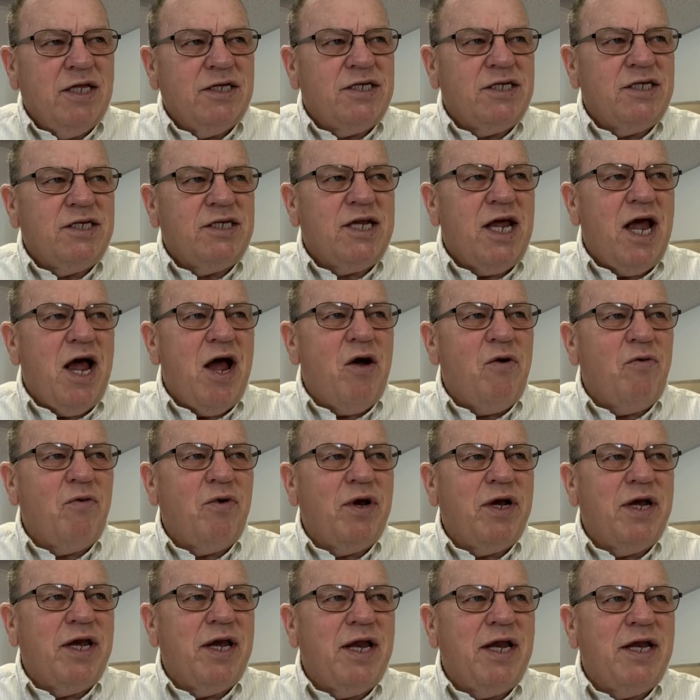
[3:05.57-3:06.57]
This is how
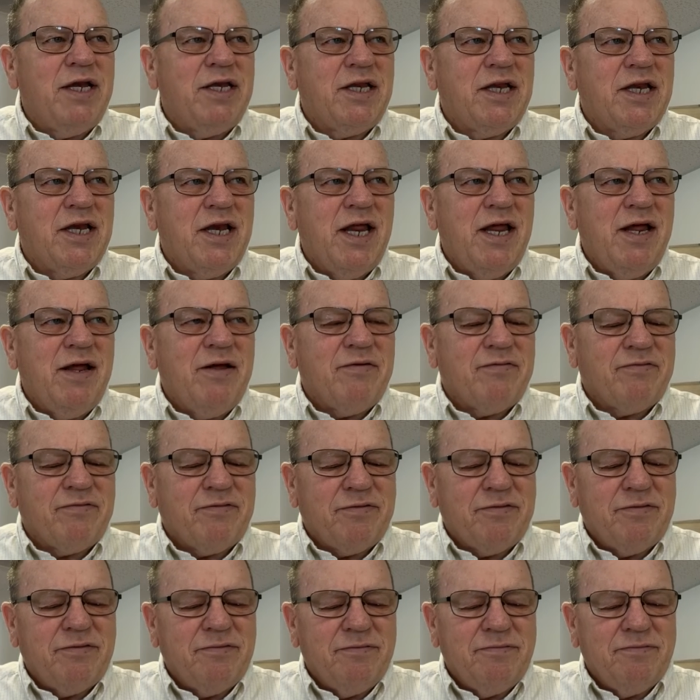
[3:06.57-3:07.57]
we need to
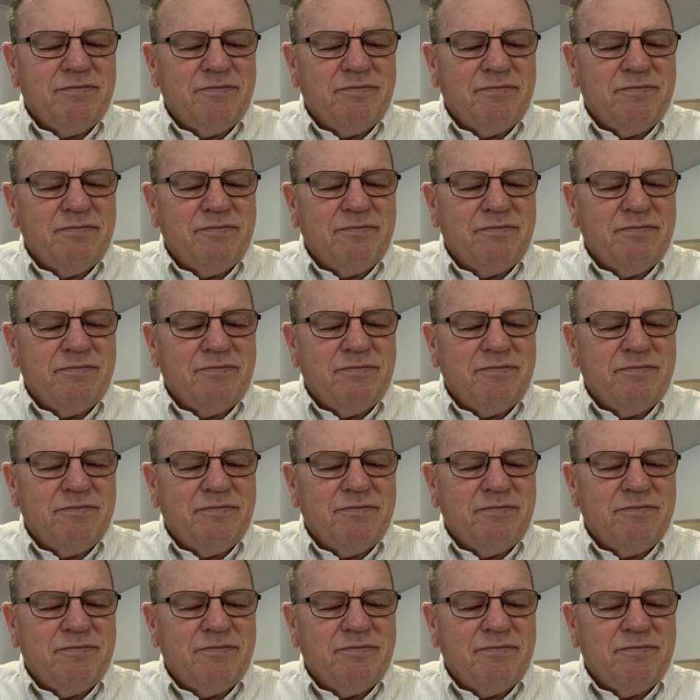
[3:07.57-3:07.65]
live.